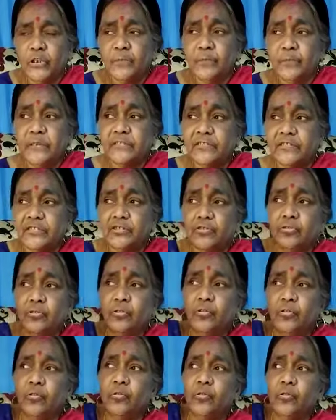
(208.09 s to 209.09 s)
Means
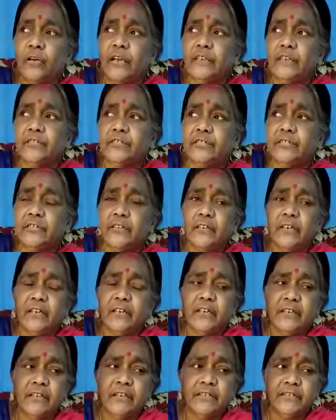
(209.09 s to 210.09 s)
COOH
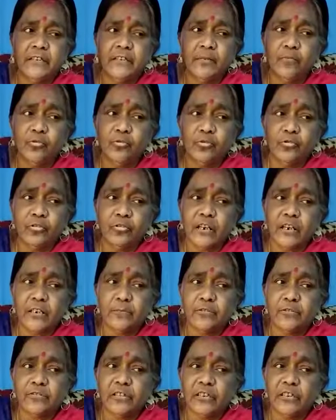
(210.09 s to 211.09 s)
is the
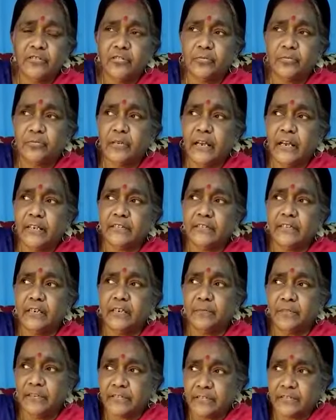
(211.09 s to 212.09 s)
monocarboxylic group at
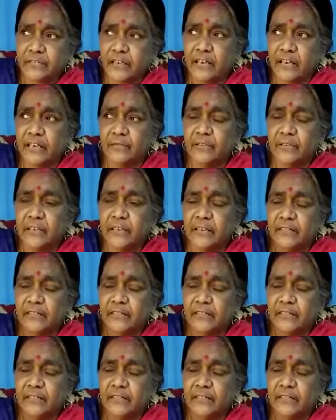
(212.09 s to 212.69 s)
the first carbon,